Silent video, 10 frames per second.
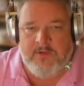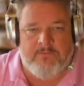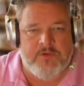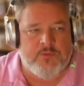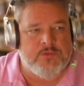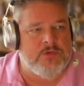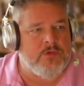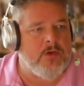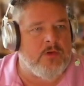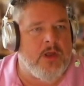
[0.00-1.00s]
start Visual
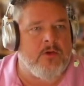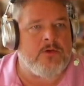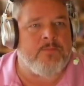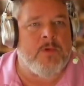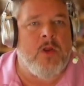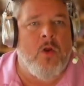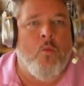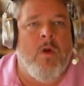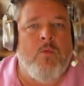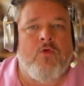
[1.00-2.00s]
Studio Code.
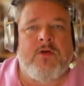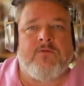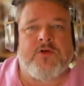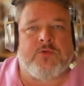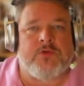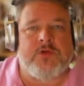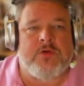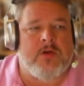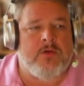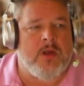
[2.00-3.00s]
When we're in Visual
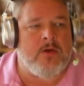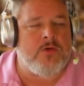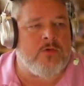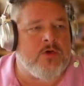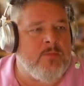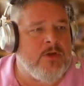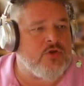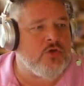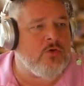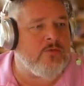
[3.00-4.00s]
Studio Code, you've got to make
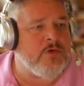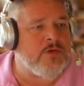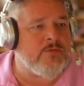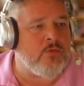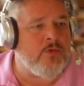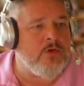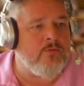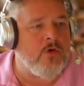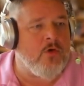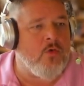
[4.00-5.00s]
sure, first of all, that
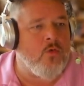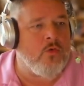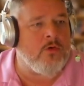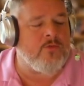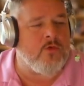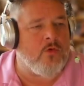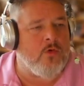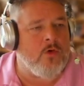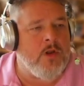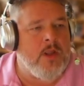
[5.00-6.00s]
you've got all of
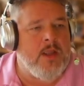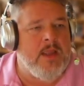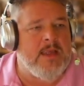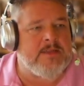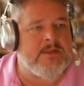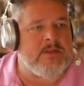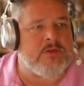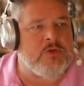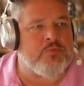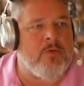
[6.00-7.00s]
your
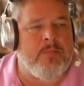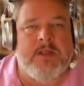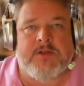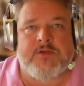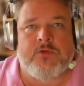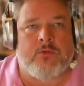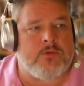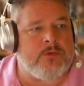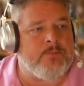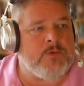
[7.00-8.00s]
extensions properly
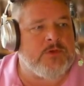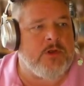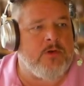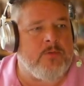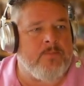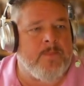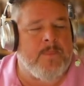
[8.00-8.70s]
installed. So